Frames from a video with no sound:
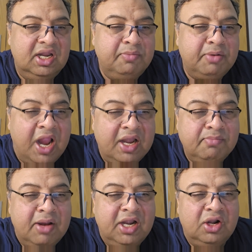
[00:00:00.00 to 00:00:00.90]

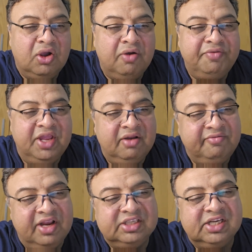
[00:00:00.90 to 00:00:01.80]
debridement of the
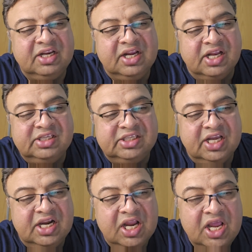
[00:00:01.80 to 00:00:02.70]
infection
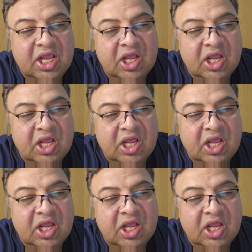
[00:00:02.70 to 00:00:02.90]
culture